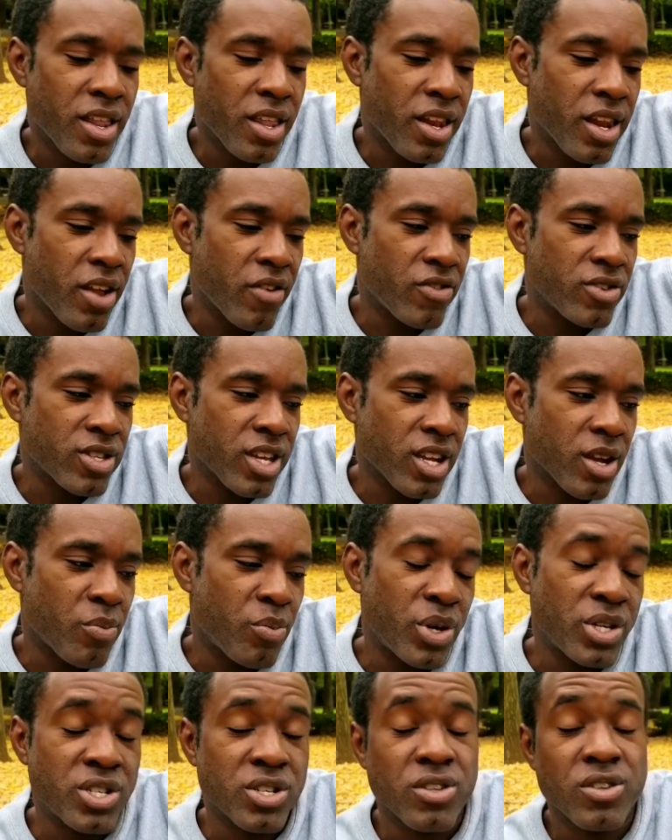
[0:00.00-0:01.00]
and then there's like a
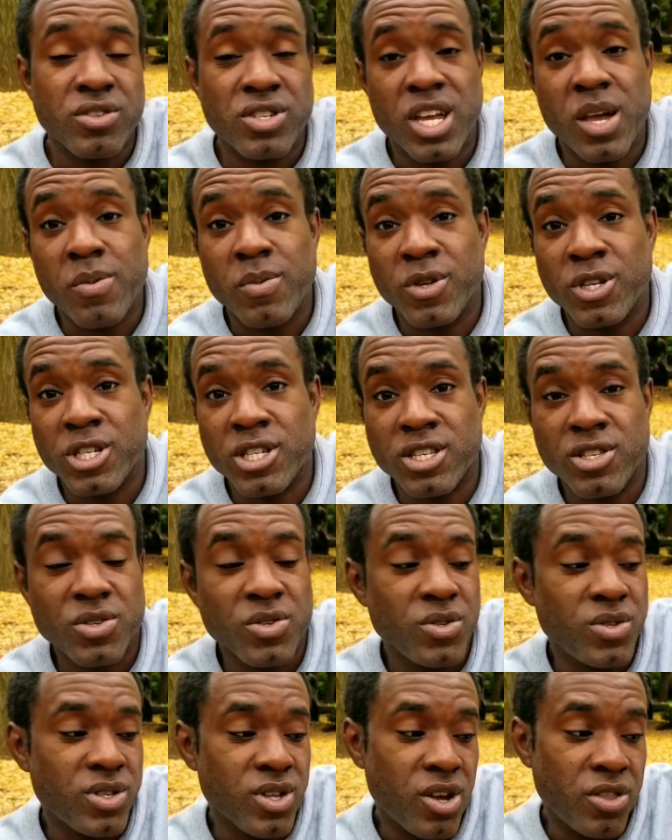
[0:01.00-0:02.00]
bunch of other Japanese
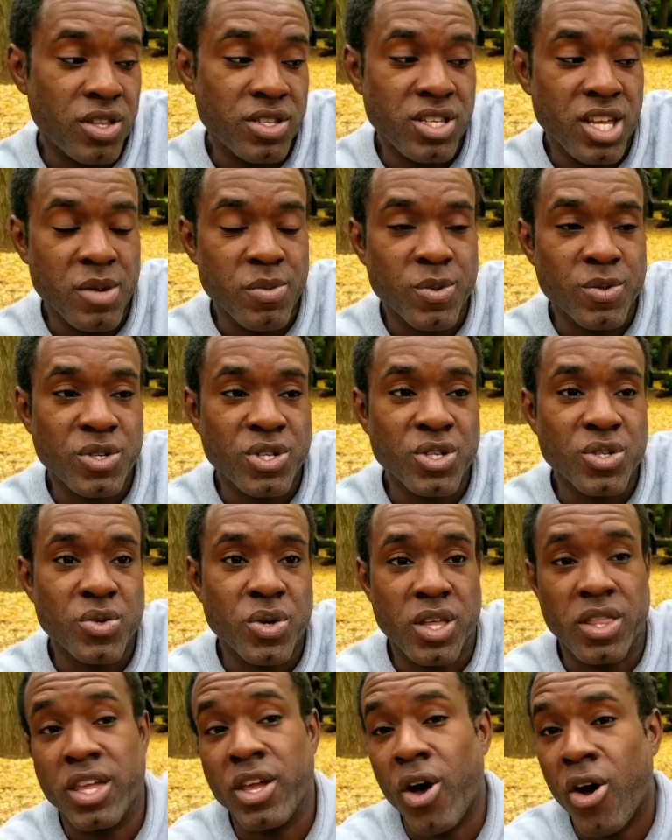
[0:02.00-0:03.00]
dudes on the table
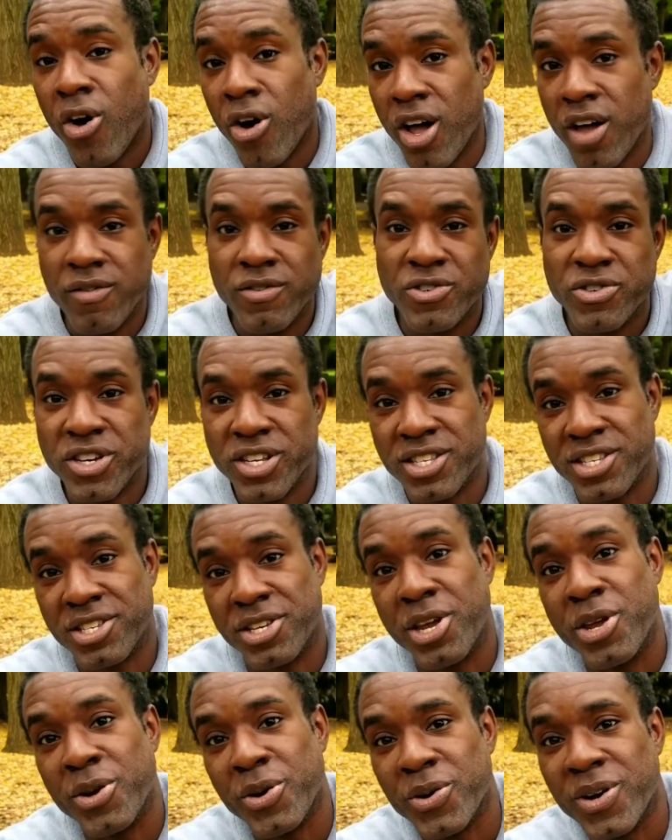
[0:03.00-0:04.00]
too, and they all have
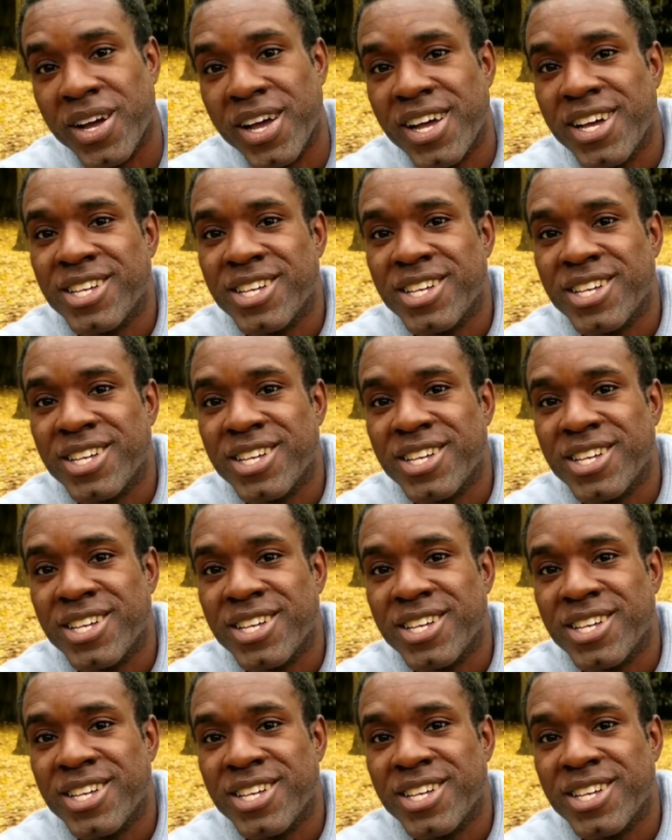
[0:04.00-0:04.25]
dreads too.